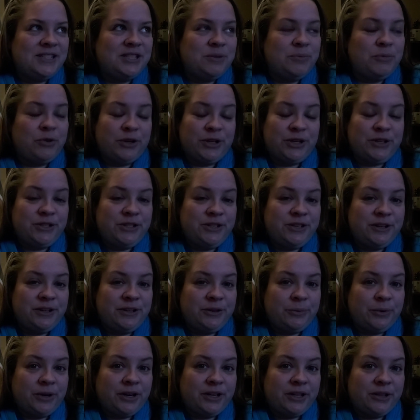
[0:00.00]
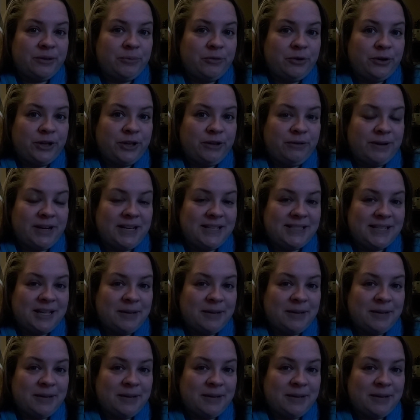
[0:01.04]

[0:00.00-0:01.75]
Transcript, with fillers: the more you do your inner work and the more you raise